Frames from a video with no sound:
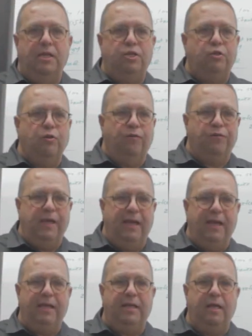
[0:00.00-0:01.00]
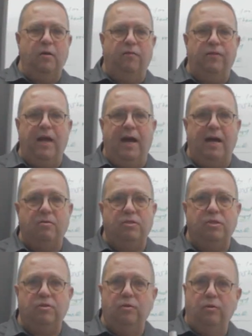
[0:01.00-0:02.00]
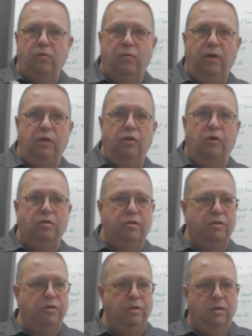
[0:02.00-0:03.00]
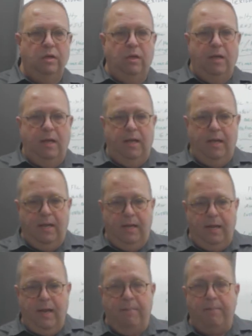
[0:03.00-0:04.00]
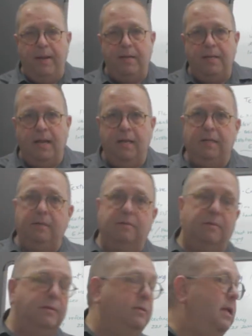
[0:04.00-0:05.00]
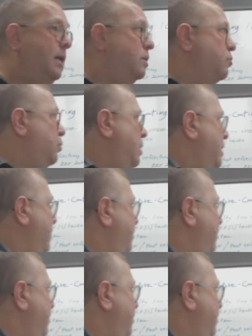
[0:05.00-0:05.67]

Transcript: the issue of the heating of the house will not happen, and that